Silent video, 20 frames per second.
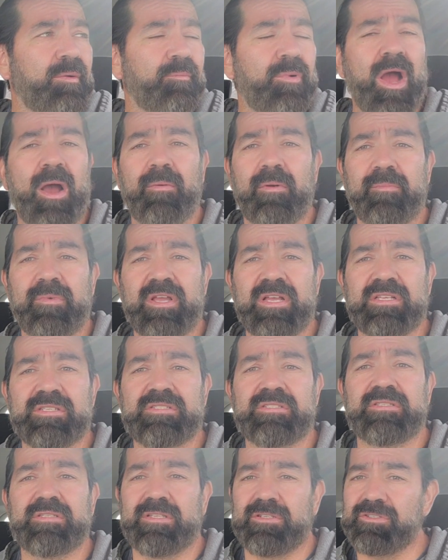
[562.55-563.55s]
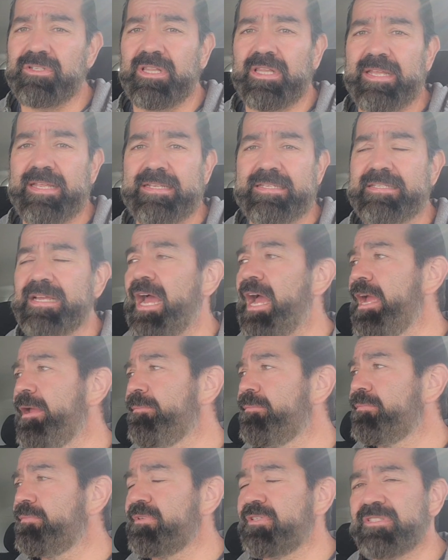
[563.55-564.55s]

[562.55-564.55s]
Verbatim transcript: Problem is, there's a lead time.